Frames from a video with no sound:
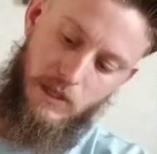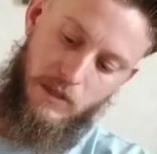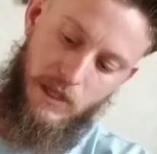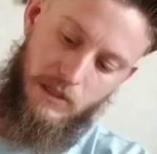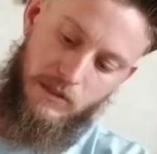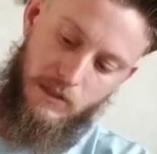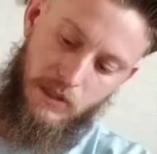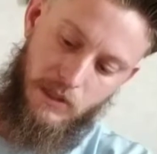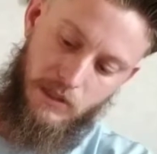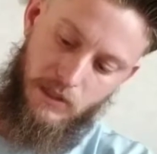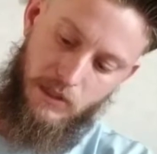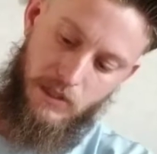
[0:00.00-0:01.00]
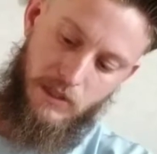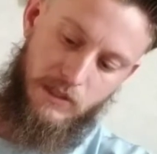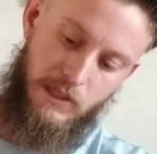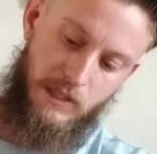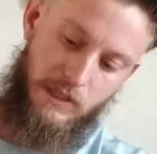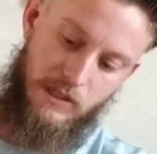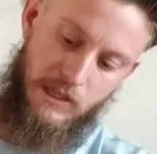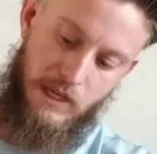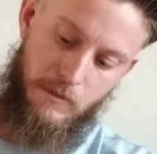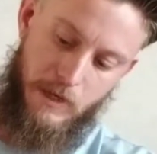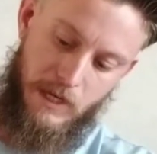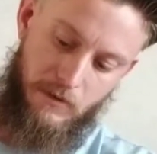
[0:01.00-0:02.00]
it's got the
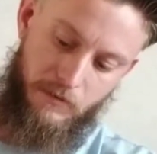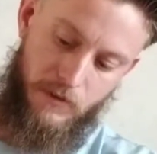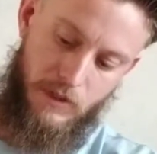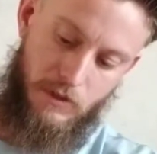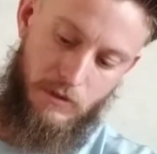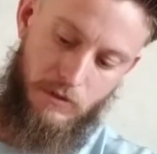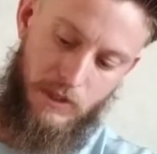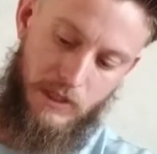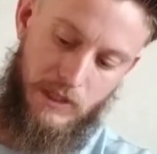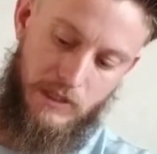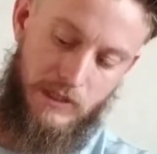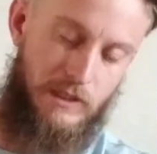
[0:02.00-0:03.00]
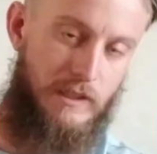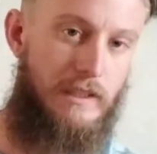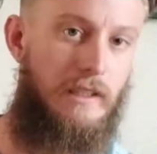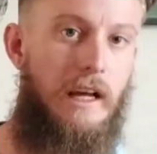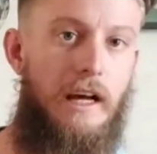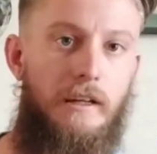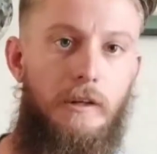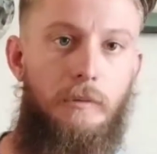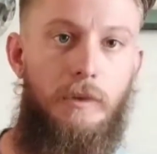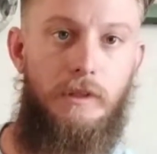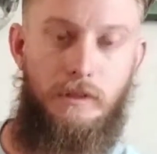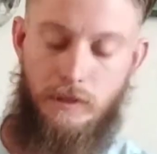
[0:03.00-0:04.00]
same kind of feel. It doesn't just slide
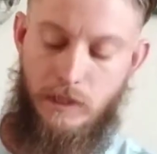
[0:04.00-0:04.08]
open.